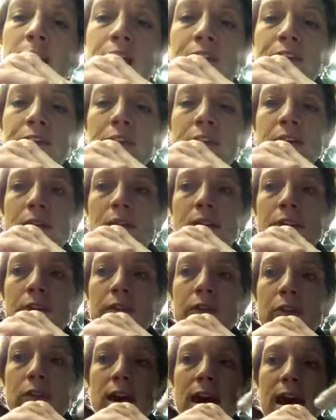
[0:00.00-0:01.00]
center
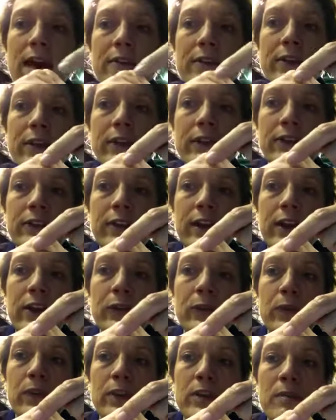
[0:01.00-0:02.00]
of gravity
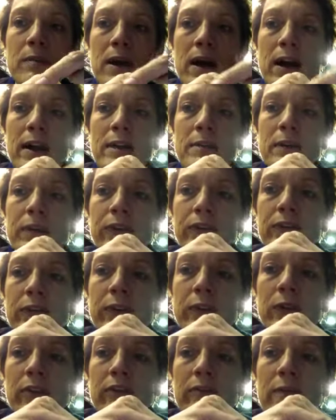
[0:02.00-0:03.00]
stays within the body, but
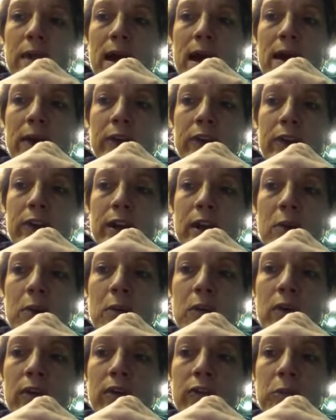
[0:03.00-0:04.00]
center of mass now
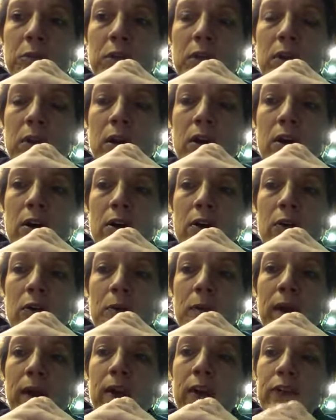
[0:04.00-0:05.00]
moves below
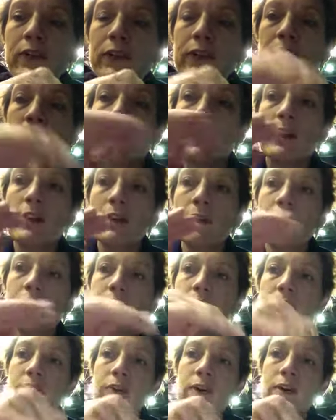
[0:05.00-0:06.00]
because it's
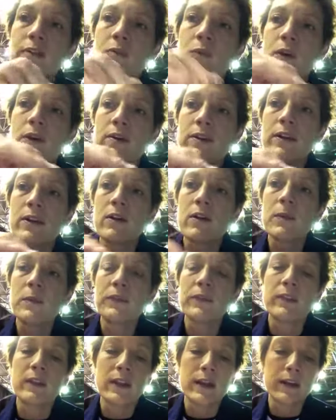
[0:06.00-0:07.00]
inclusive of where the
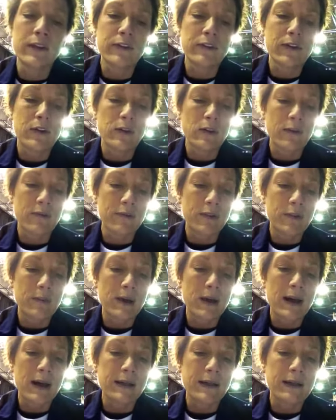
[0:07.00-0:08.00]
arms and legs are over the
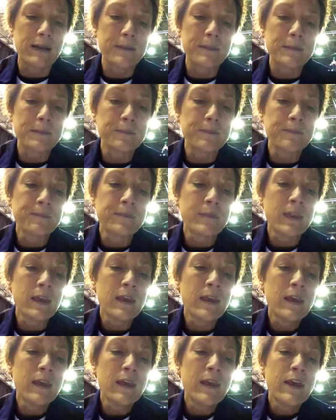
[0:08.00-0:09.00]
body.
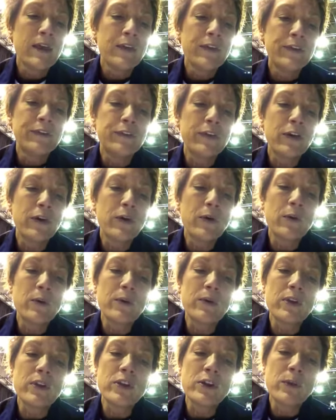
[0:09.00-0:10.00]

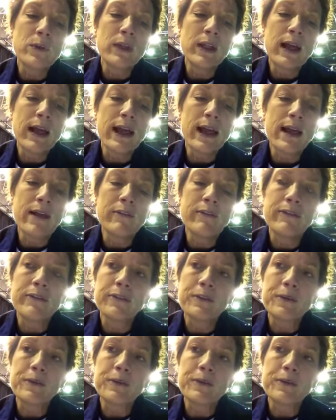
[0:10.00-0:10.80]
So you will have